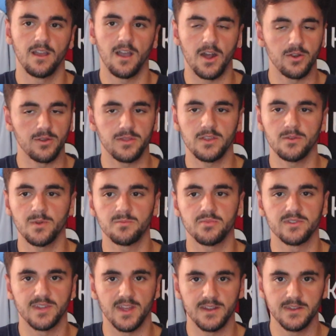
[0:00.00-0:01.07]
I don't think we're
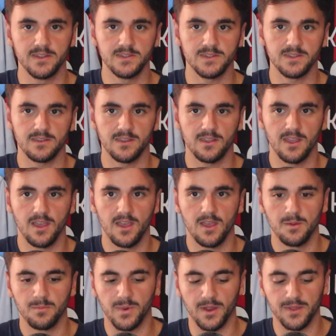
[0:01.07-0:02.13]
pretenders,
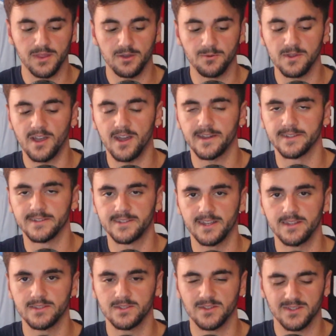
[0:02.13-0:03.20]
but I think we are
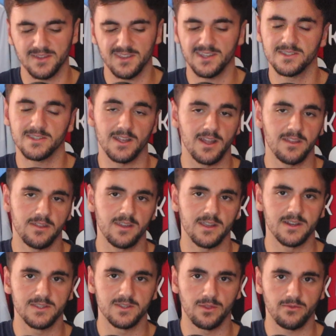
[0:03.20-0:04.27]
contenders because I think
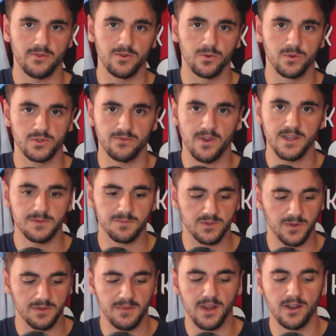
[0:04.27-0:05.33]
it is a 3-horse race
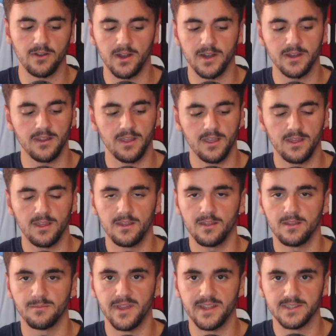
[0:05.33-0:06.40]
between Man United,
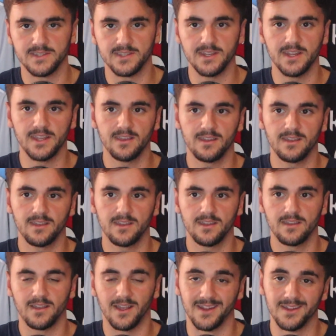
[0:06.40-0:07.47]
Man City,
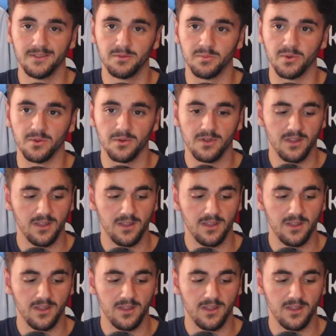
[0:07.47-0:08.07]
and Liverpool.